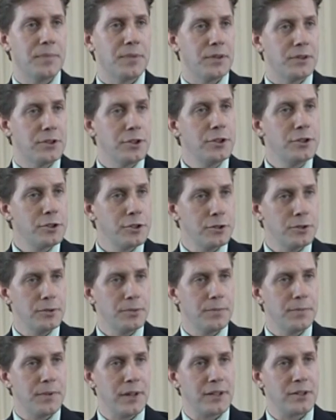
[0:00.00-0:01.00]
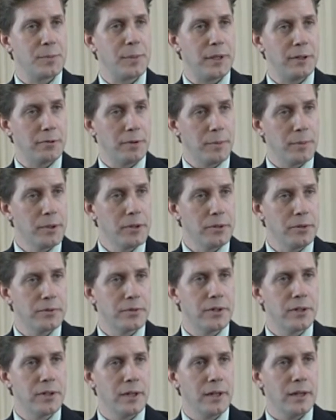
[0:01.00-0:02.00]
the tissue that's being
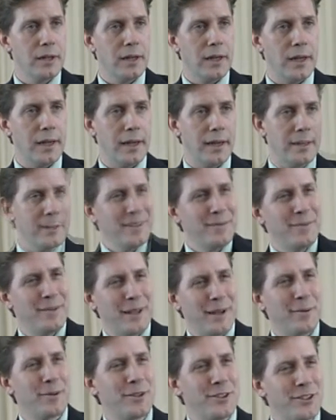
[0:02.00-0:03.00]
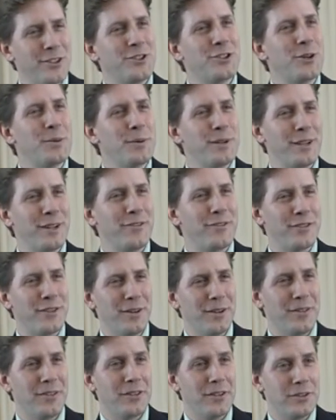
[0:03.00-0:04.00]
removed and be able to determine if
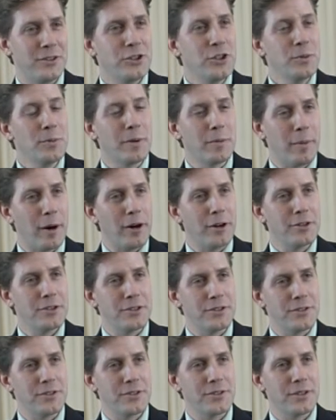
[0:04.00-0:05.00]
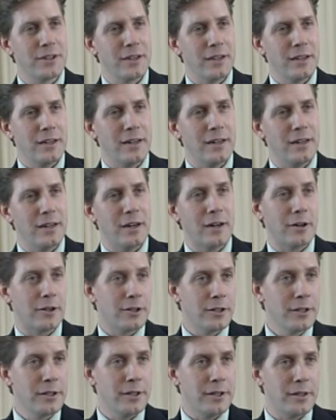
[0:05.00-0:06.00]
the, the tumor margins uh, are
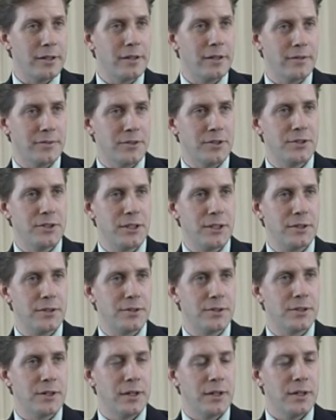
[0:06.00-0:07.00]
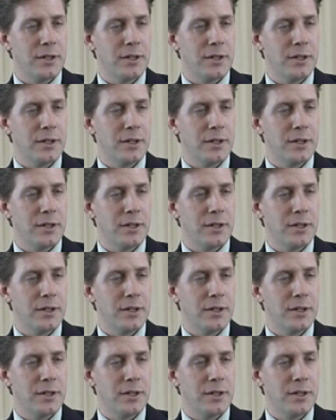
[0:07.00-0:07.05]
clear of disease.